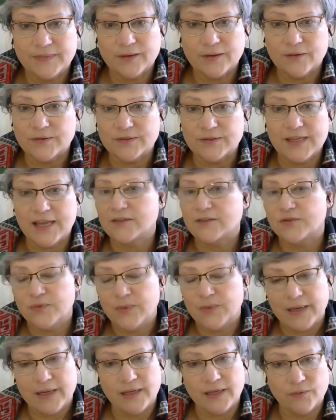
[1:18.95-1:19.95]
because that's
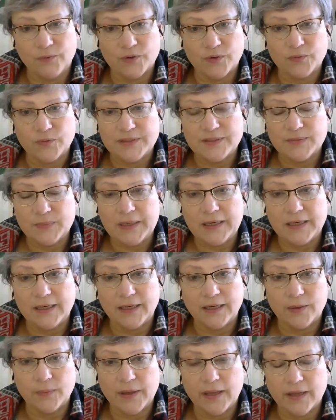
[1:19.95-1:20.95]
really what we're
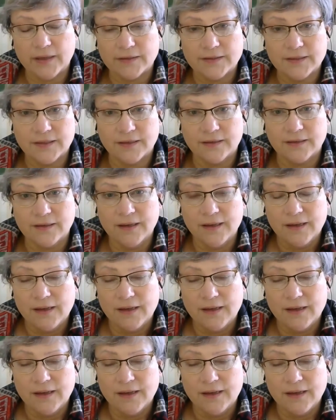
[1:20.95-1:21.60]
speaking about here.